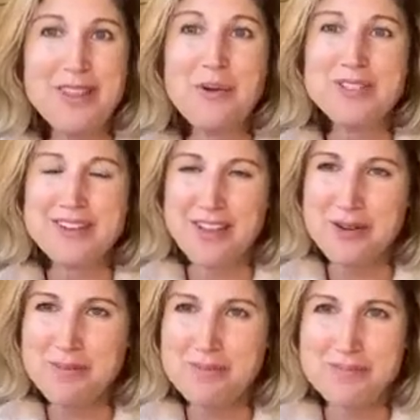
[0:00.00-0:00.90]
That was
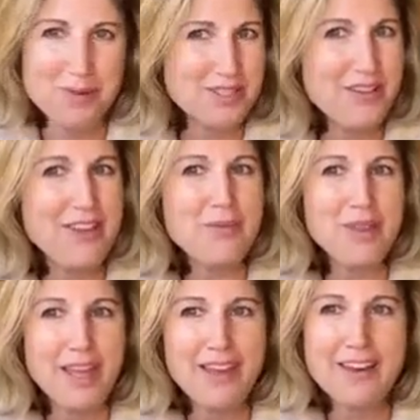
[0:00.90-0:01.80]
another
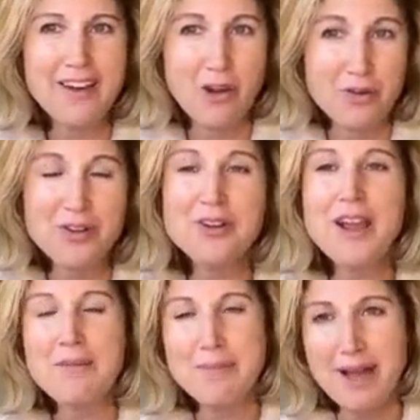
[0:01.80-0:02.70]
multifamily owner
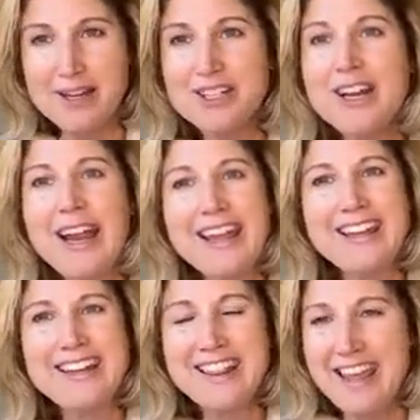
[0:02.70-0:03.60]
and buyer,
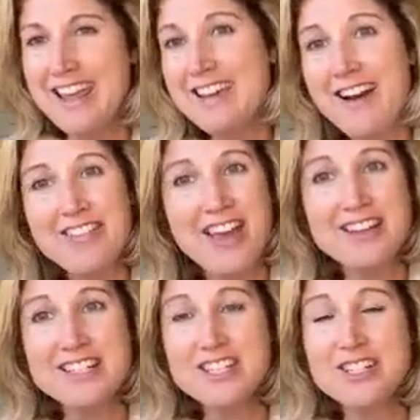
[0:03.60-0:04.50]
and they got
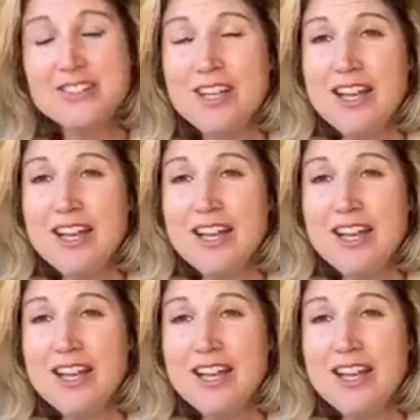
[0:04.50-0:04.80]
that deal